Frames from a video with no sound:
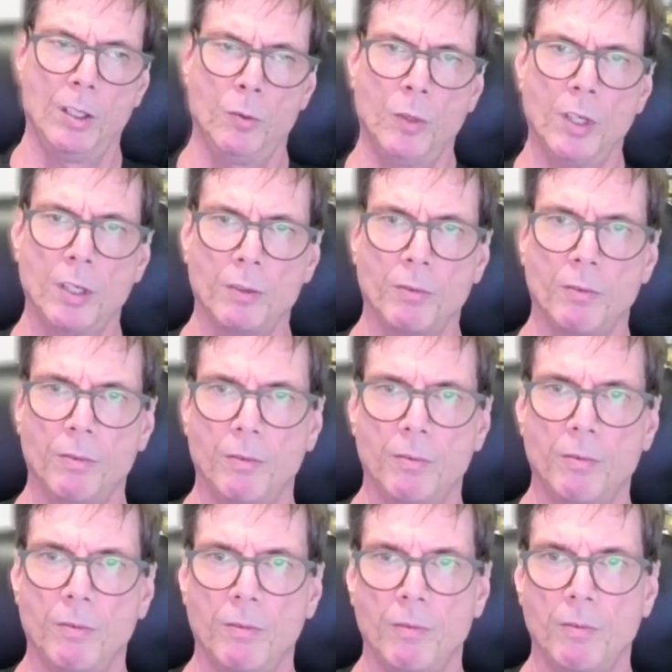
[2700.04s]
well,
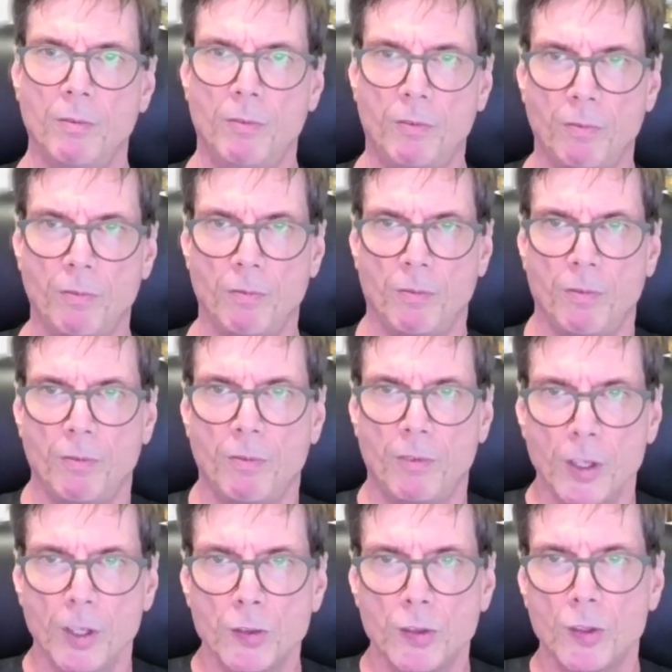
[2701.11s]

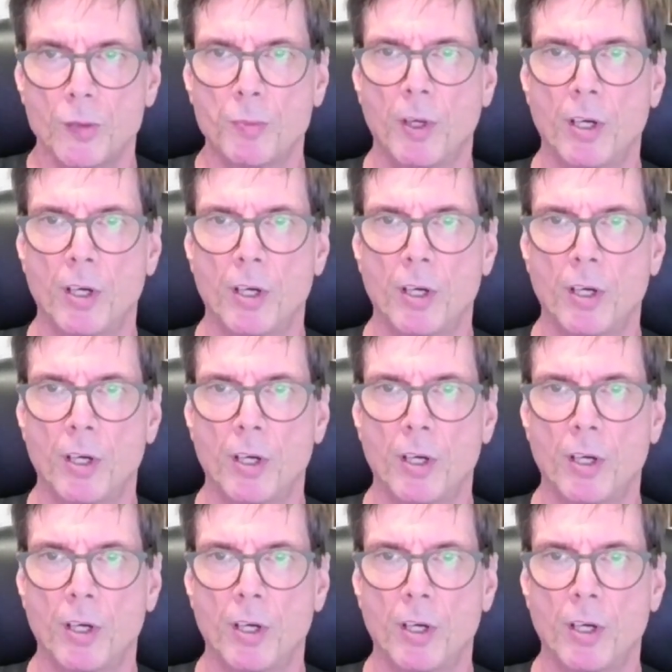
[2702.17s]
this is